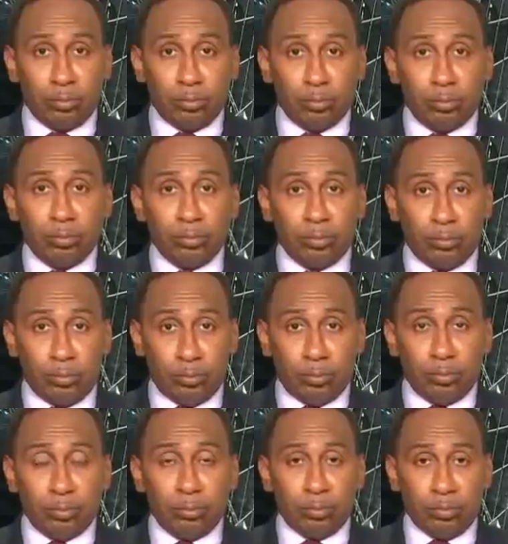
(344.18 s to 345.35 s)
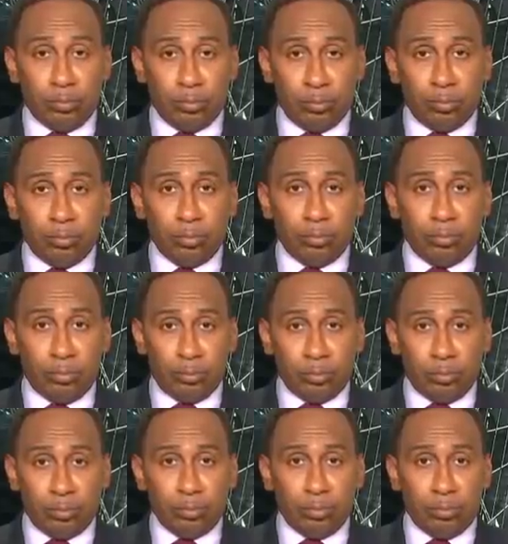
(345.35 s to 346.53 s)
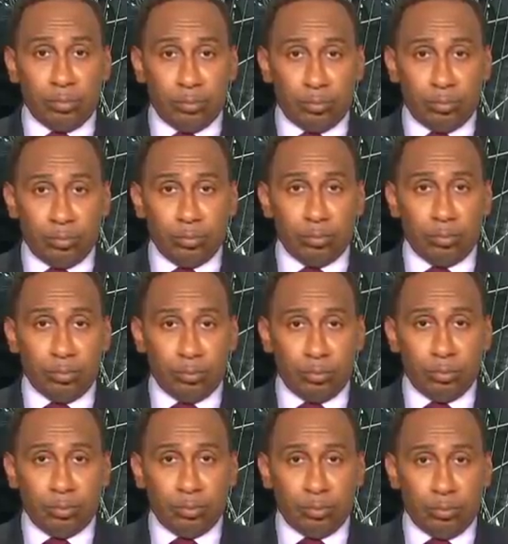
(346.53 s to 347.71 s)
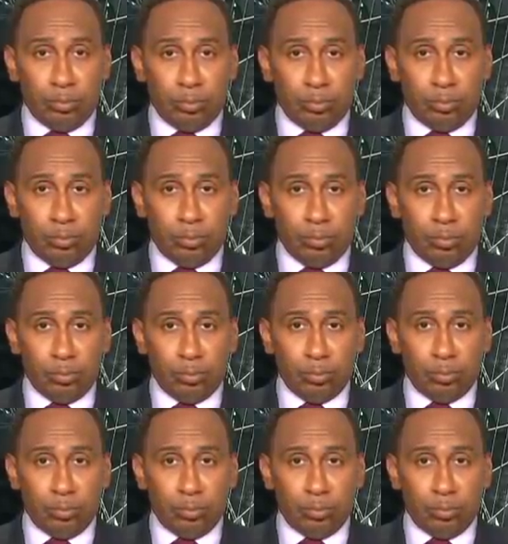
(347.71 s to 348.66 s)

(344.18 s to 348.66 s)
(silent)